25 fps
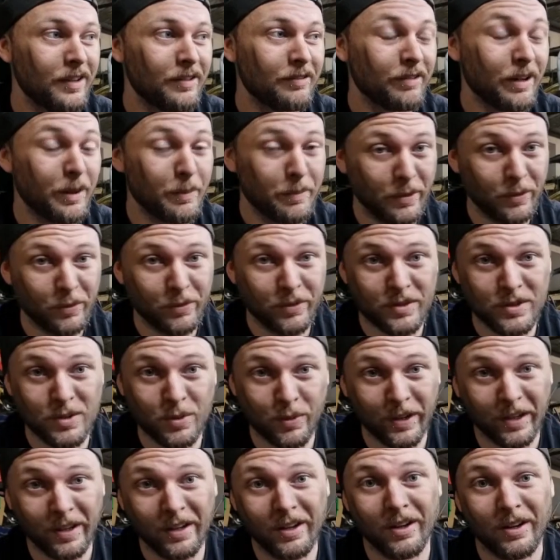rebuild the
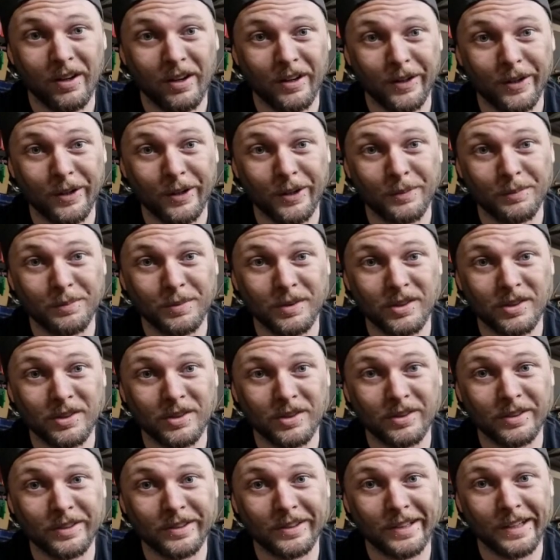twin
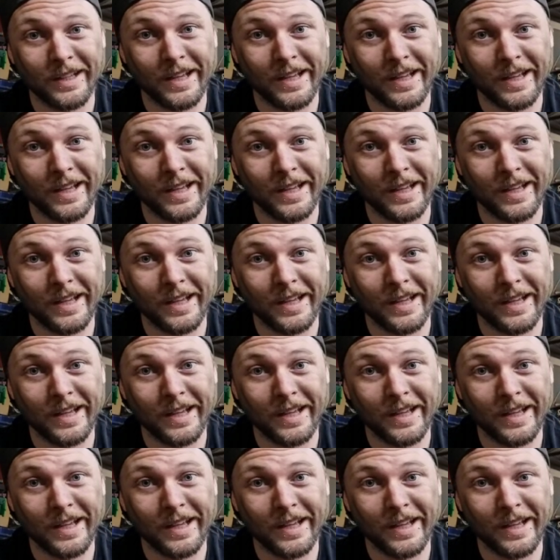carbs,